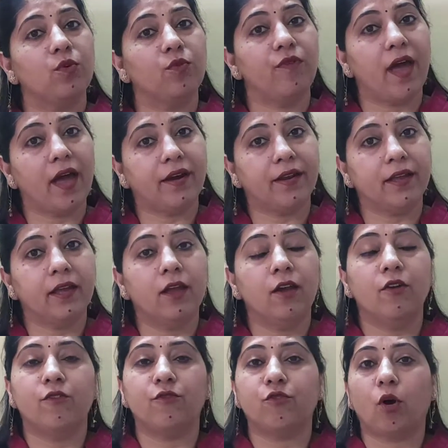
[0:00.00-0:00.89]
vary
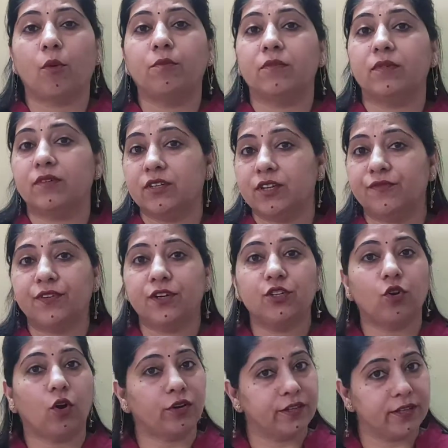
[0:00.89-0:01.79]
from different
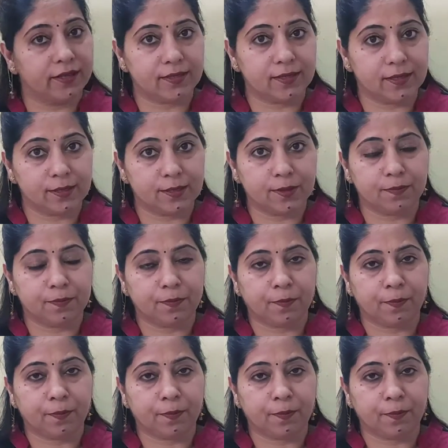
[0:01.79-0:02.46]
audiences.